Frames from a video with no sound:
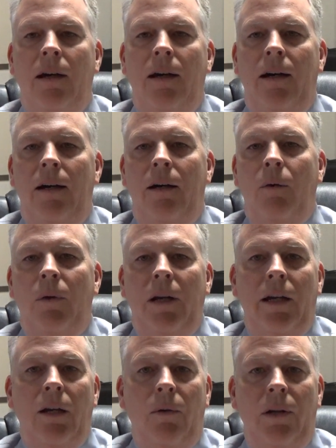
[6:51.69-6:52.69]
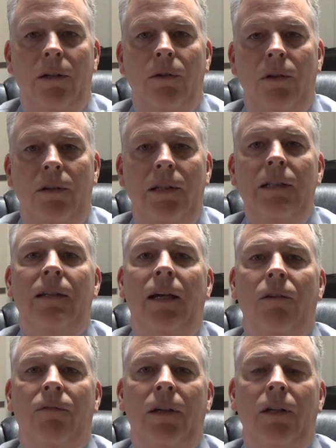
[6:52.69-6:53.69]
when I go into a
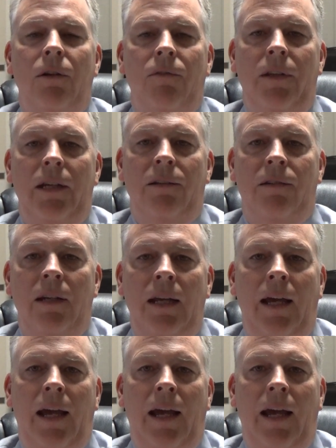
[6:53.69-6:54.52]
detailed video of this.